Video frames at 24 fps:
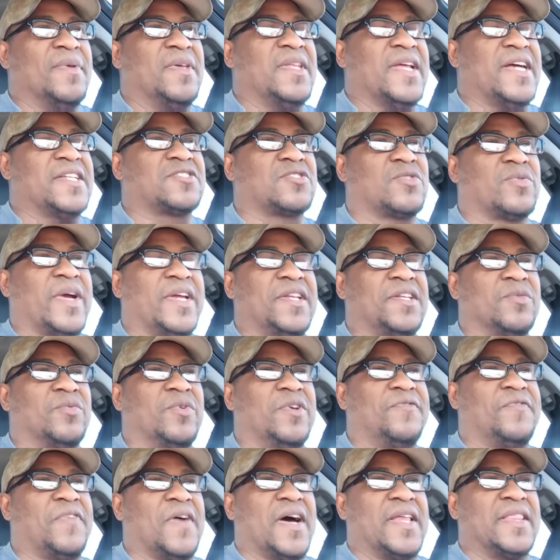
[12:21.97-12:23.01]
that's great that
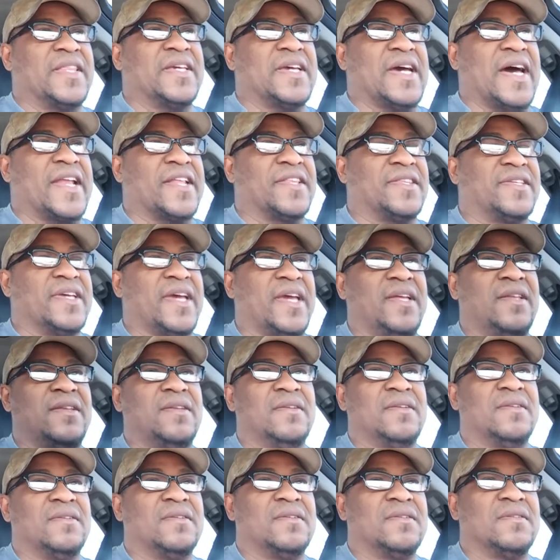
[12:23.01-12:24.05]
we finally got a date.
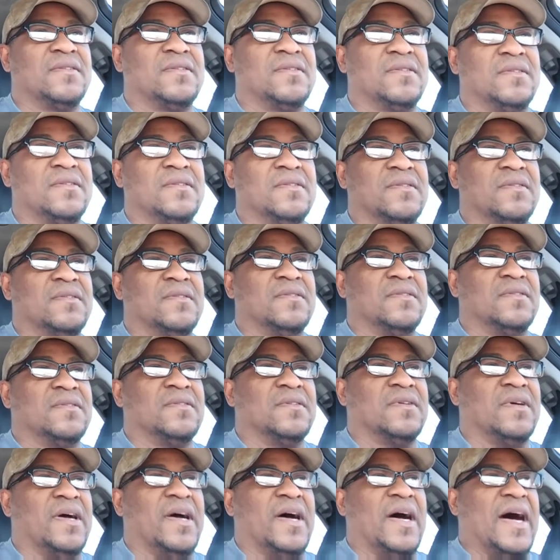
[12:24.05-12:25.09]

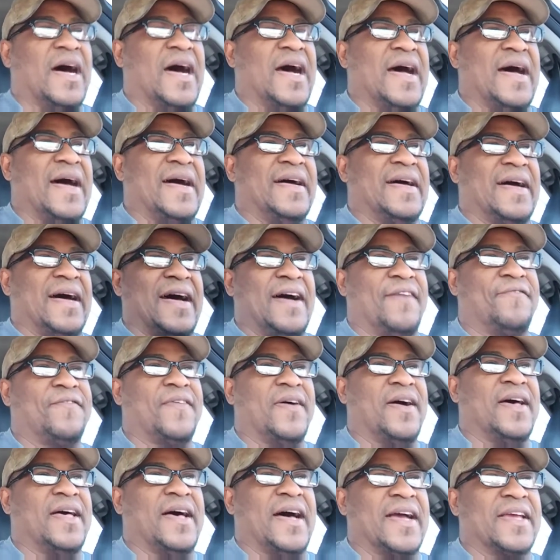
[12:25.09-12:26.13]

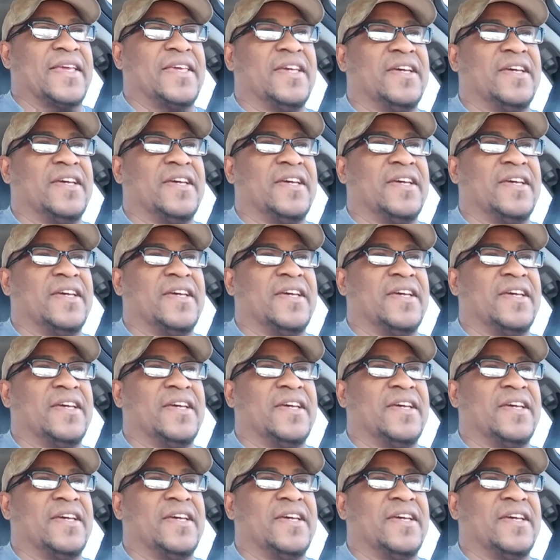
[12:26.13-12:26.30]
I